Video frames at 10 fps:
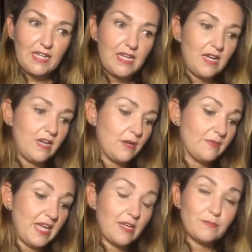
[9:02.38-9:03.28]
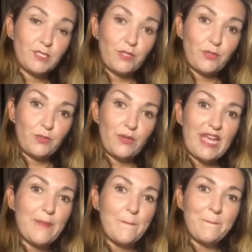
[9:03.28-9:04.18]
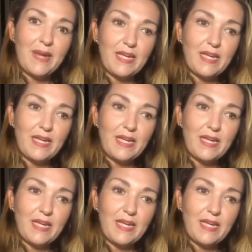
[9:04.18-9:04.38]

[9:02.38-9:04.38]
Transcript: that comes through. It might